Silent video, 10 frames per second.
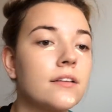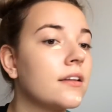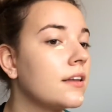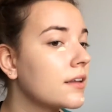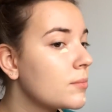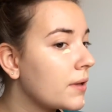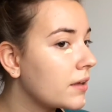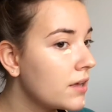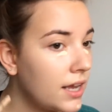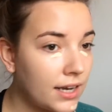A little bit.
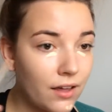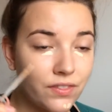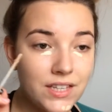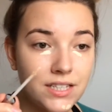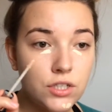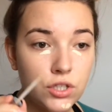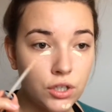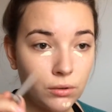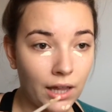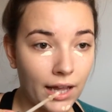Now this is
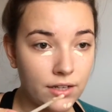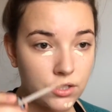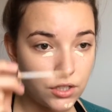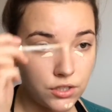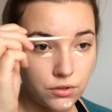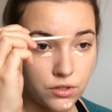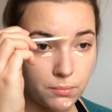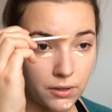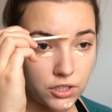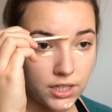too light to do
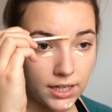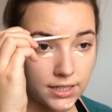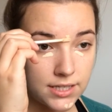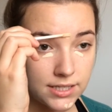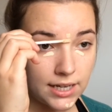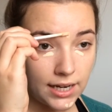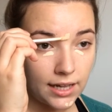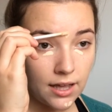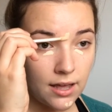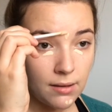spot check concealing,